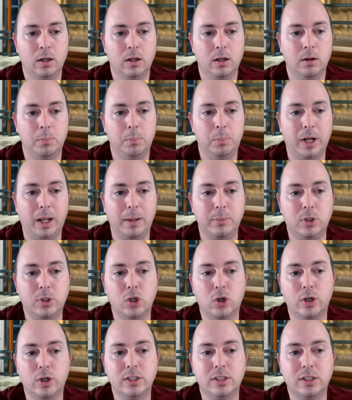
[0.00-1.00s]
But I'm
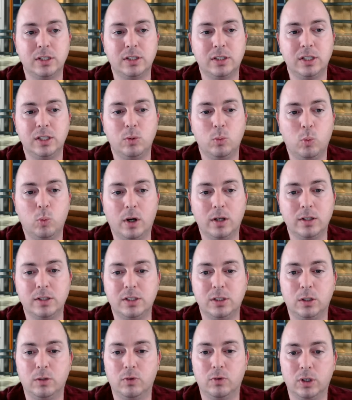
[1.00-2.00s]
curious to see what
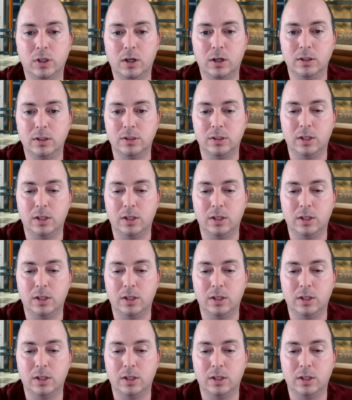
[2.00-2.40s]
silver does.